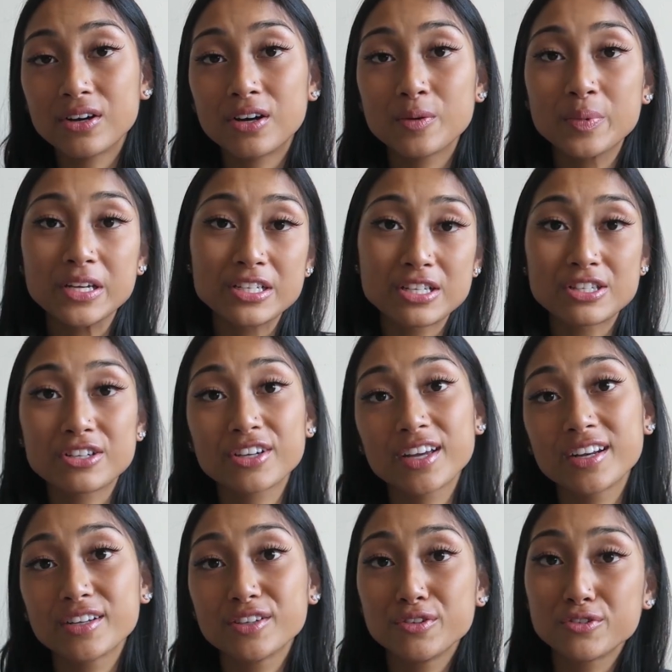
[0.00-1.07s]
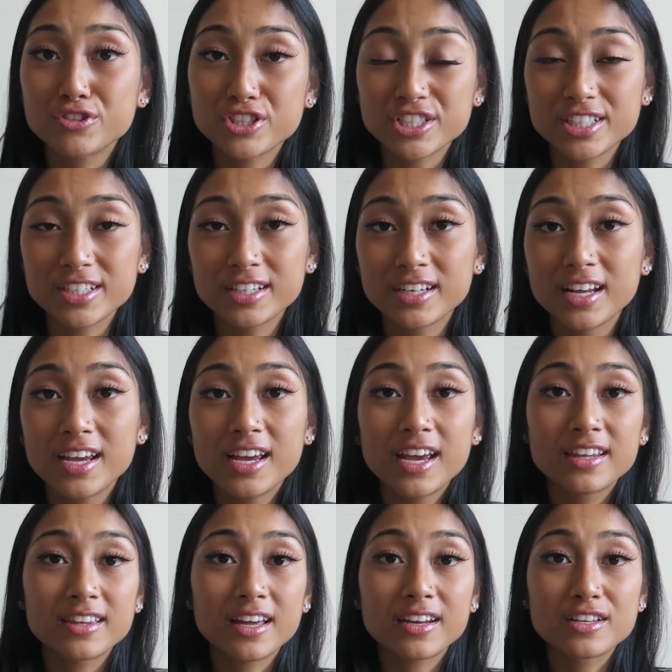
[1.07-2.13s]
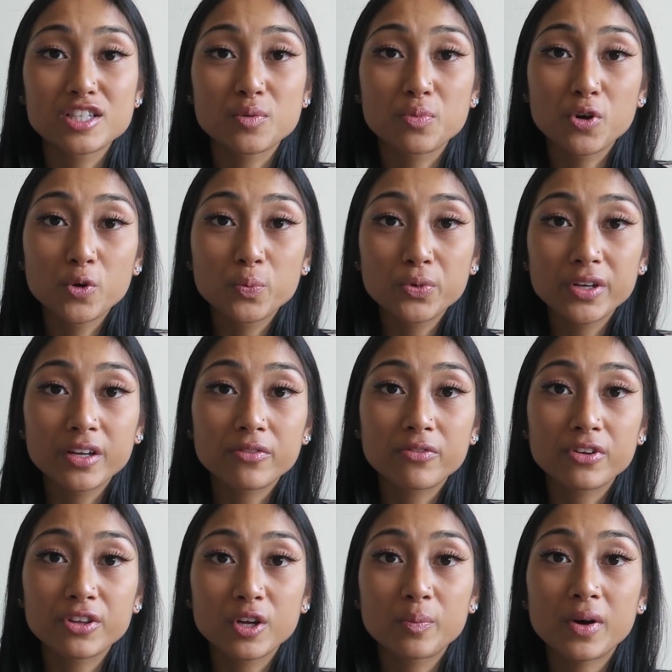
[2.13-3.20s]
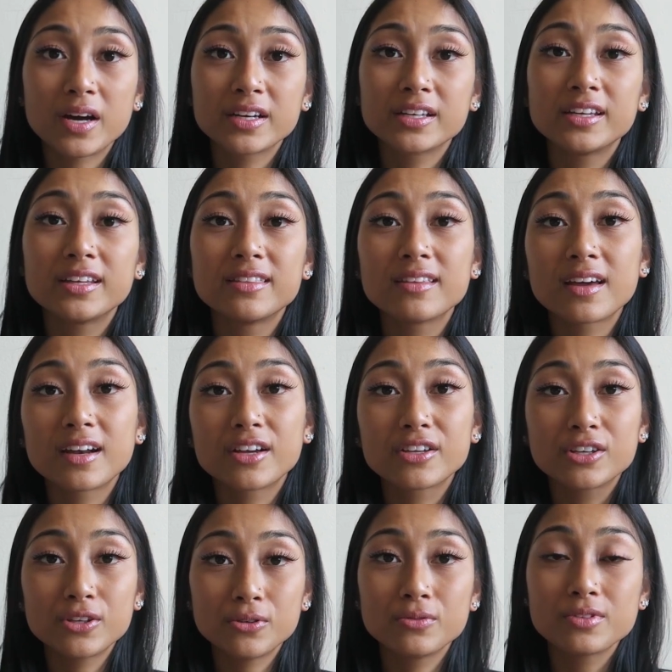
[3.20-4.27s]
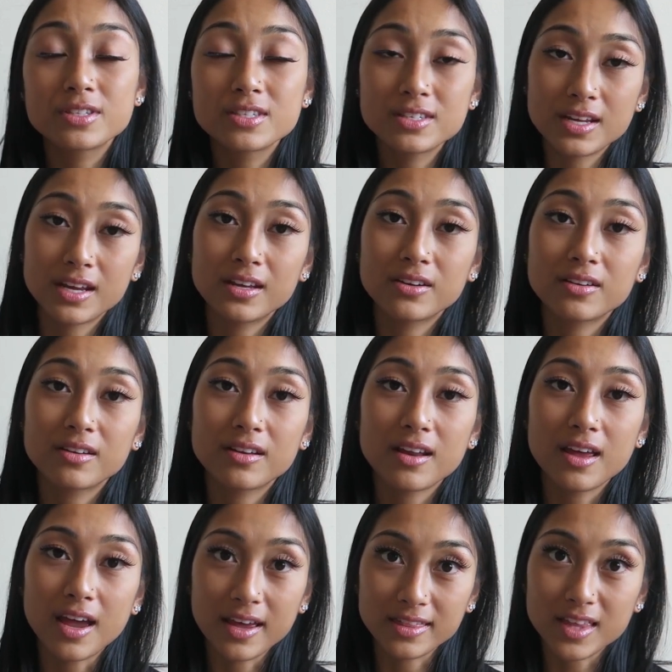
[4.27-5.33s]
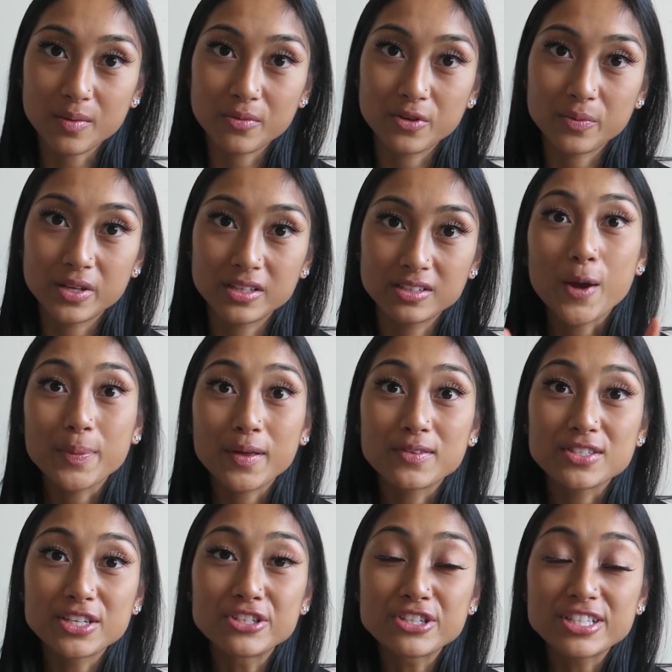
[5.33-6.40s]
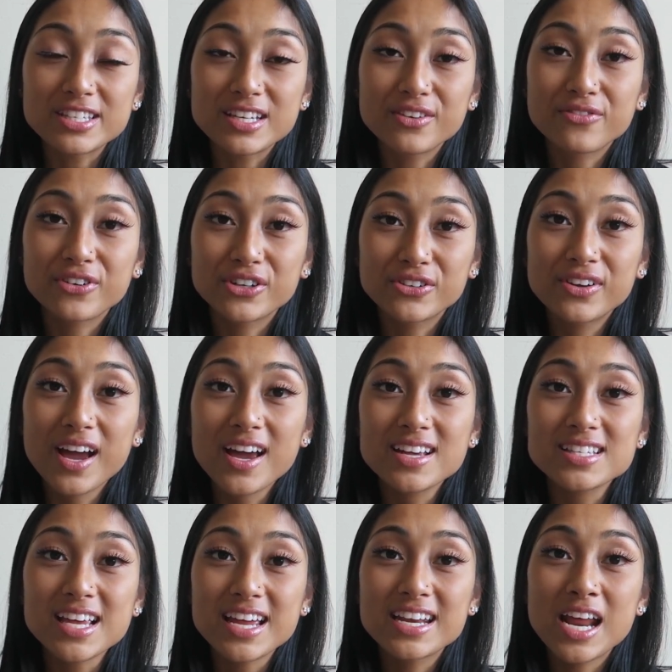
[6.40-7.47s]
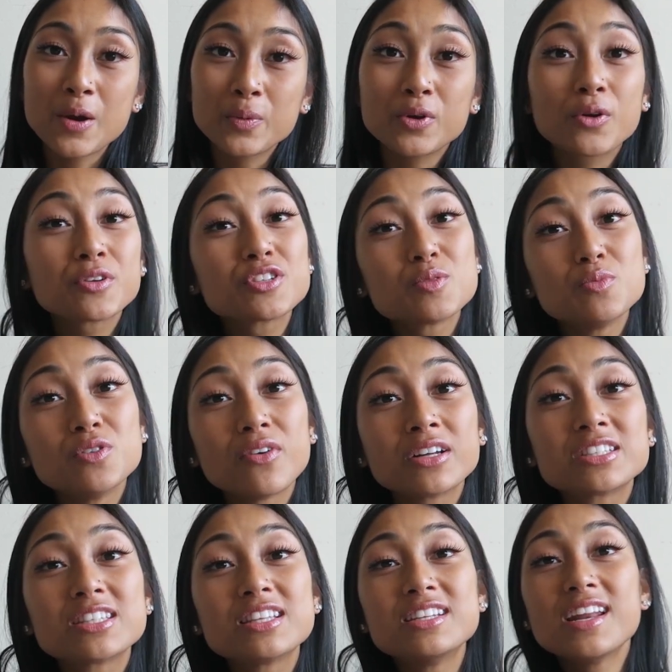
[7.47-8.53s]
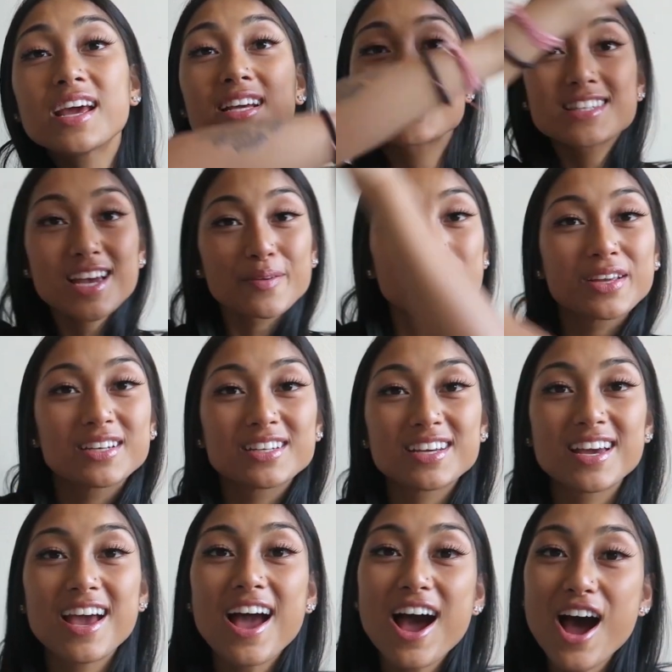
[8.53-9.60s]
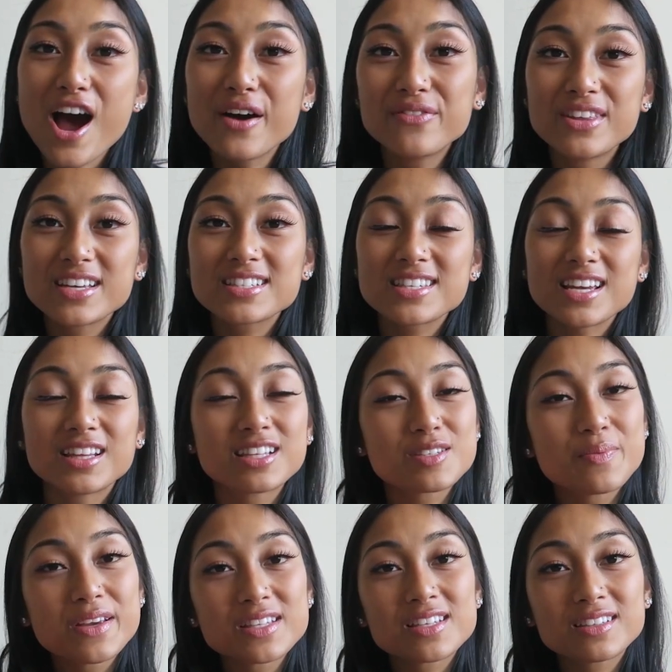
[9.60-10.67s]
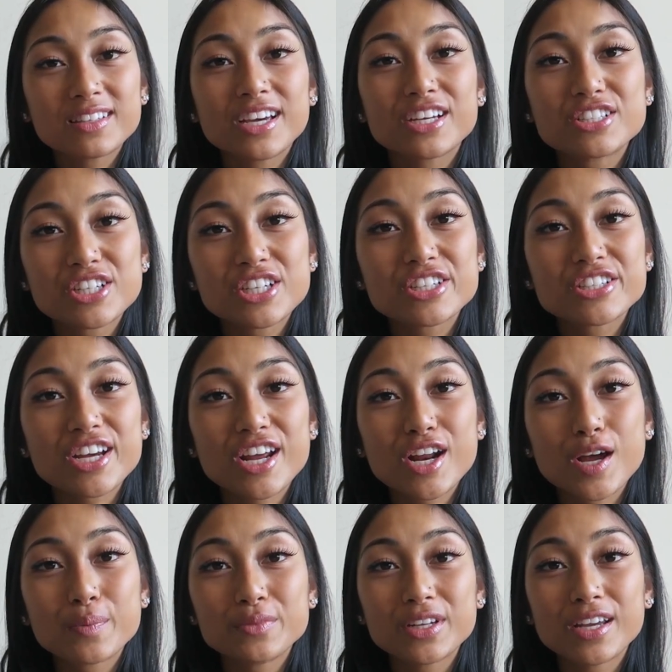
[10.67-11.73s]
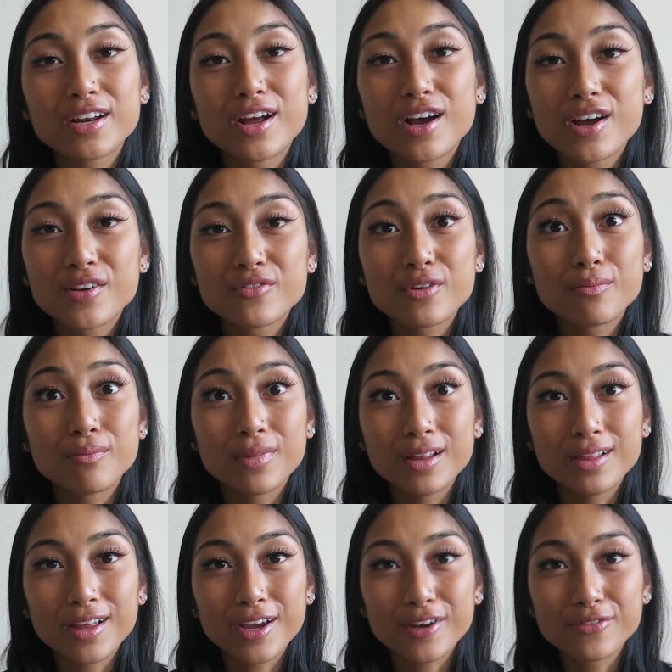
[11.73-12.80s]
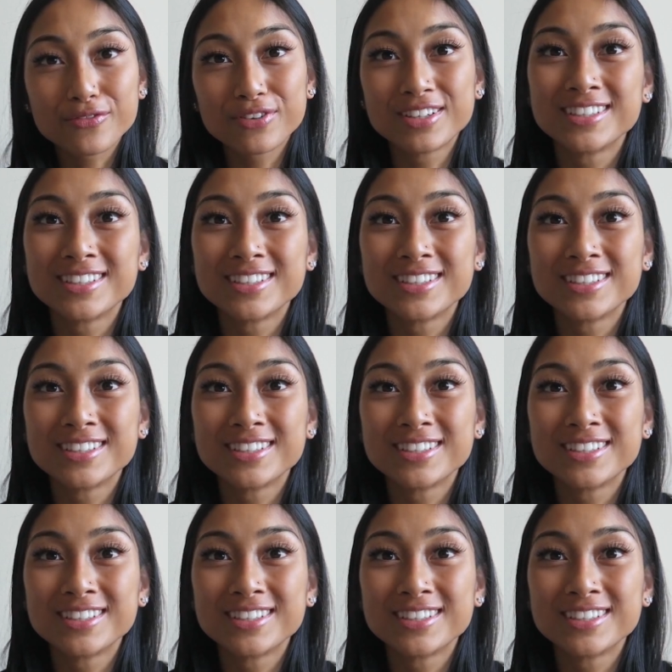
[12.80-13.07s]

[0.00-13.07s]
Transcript: All patients are getting nutrition that is appropriate for their body in that acute state at that moment. I hope that was interesting for you guys and now we're going to move on to the next segment of this and it's basically a chit chat update of my life.